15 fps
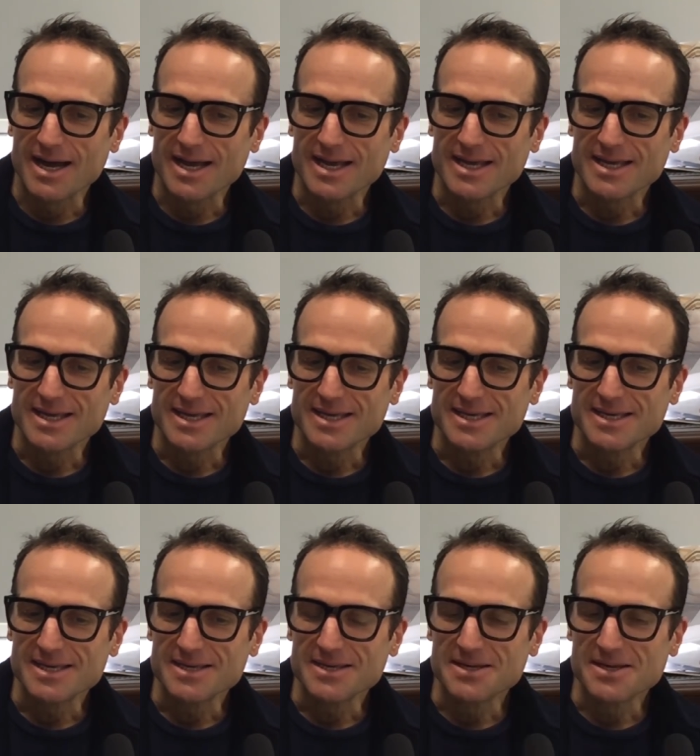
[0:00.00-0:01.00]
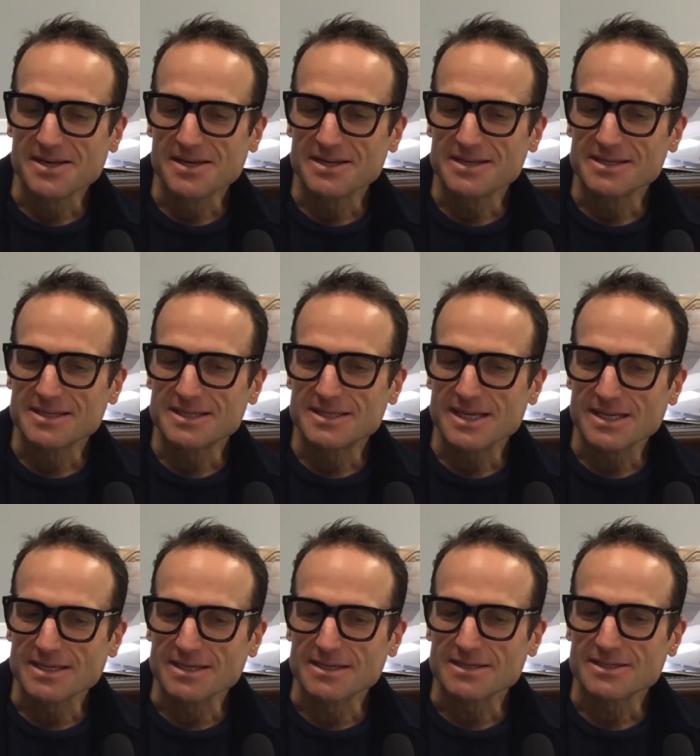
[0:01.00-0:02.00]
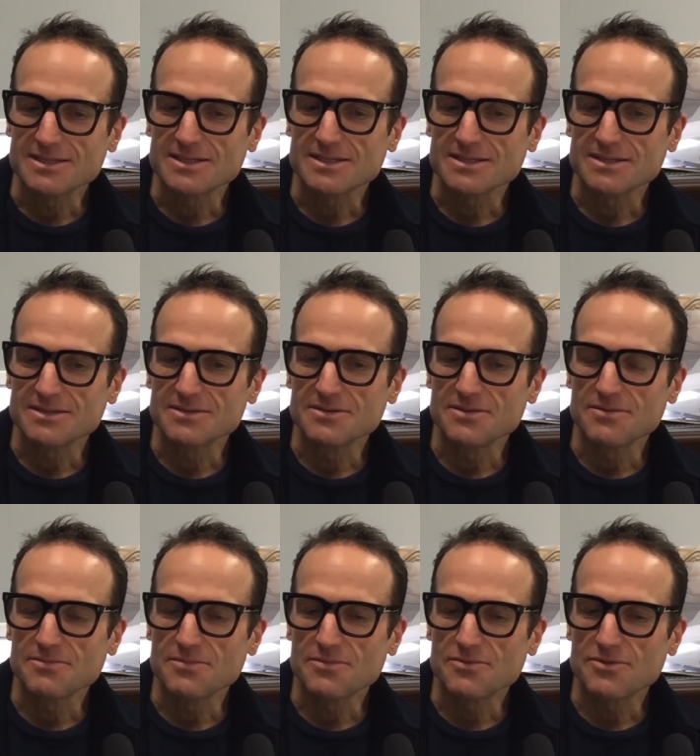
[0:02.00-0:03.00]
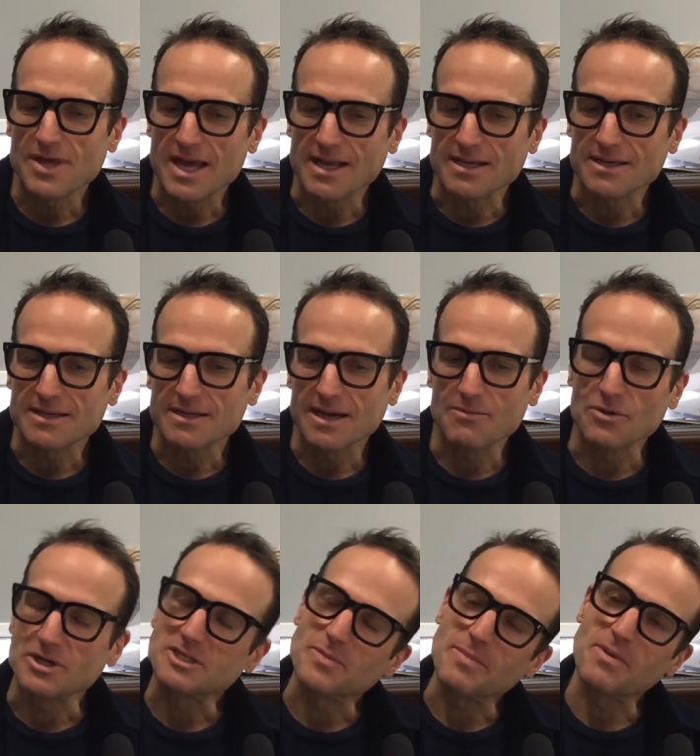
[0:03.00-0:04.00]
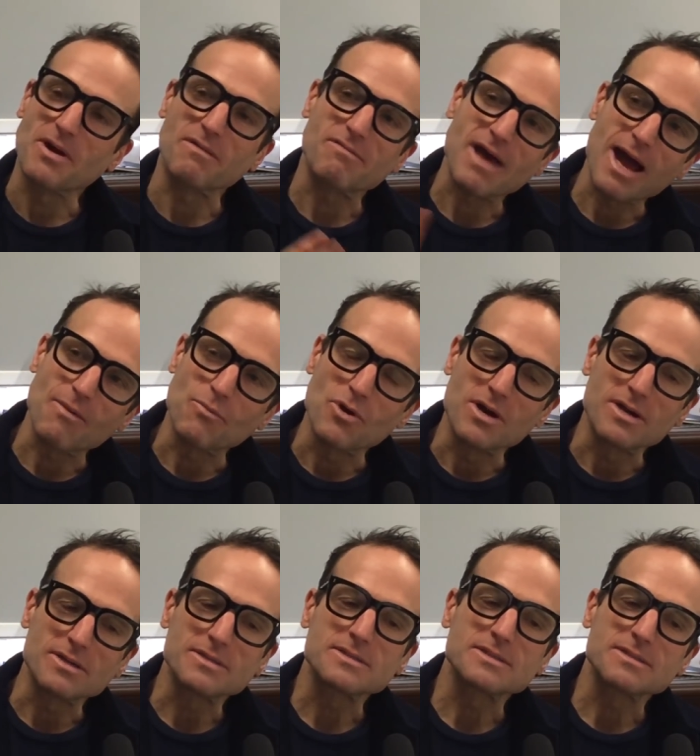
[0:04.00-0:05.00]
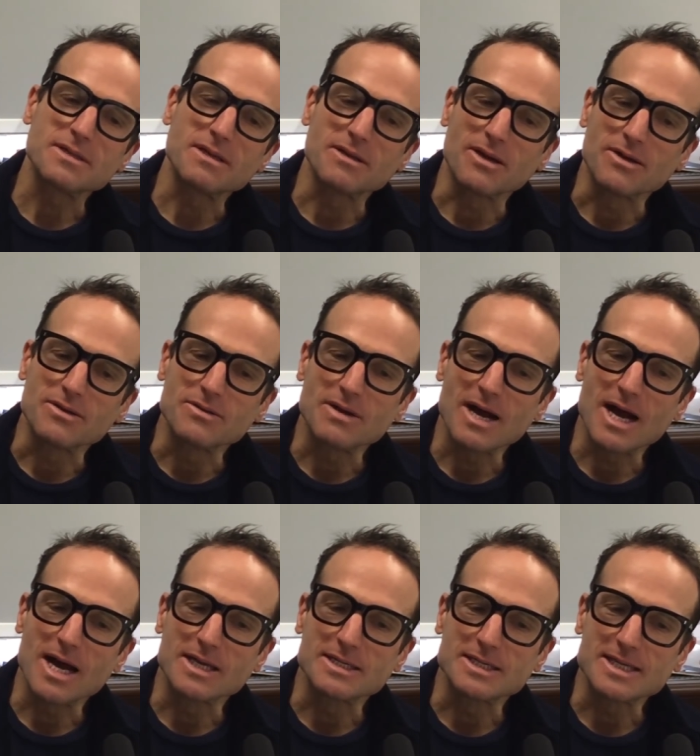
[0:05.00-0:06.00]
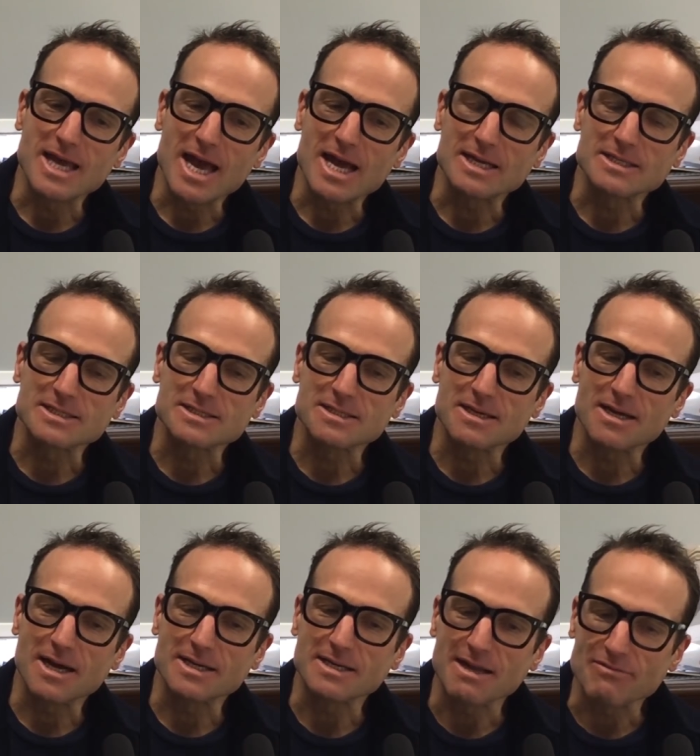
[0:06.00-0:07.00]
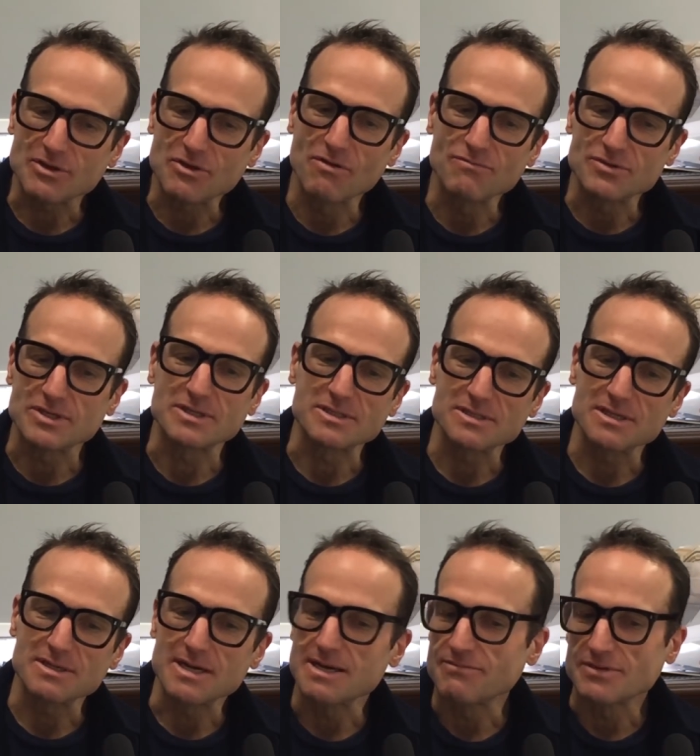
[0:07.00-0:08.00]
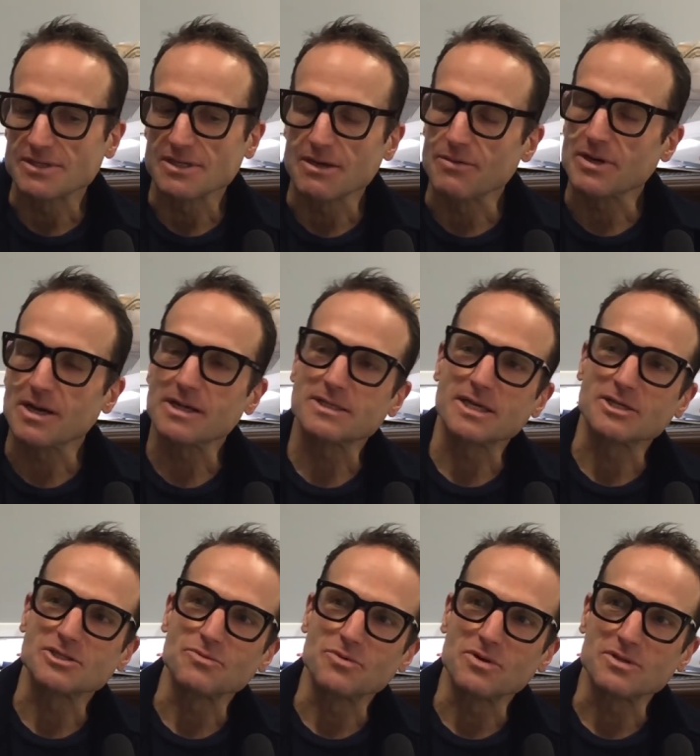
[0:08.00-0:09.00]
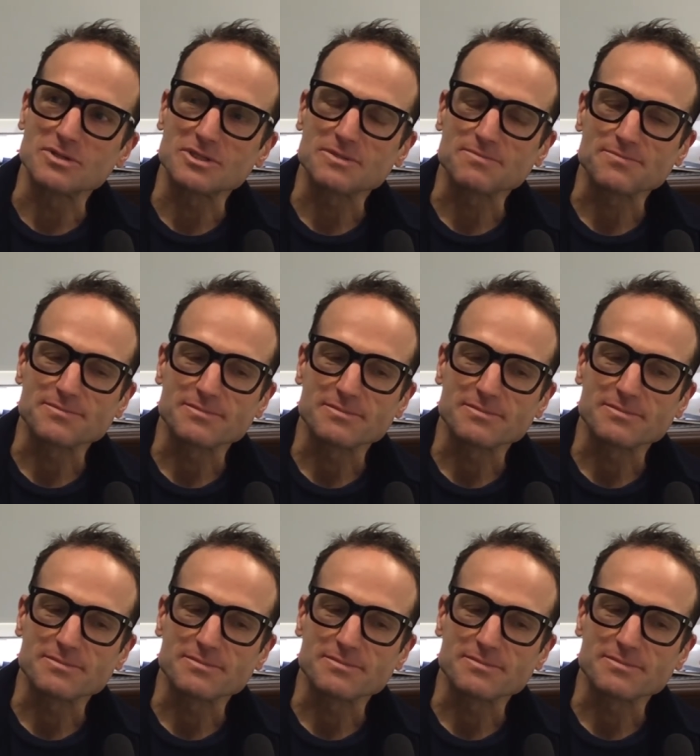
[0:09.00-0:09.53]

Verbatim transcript: I didn't think I wanted to be part of that world, you know, and yet I didn't have the confidence even to know what architecture was.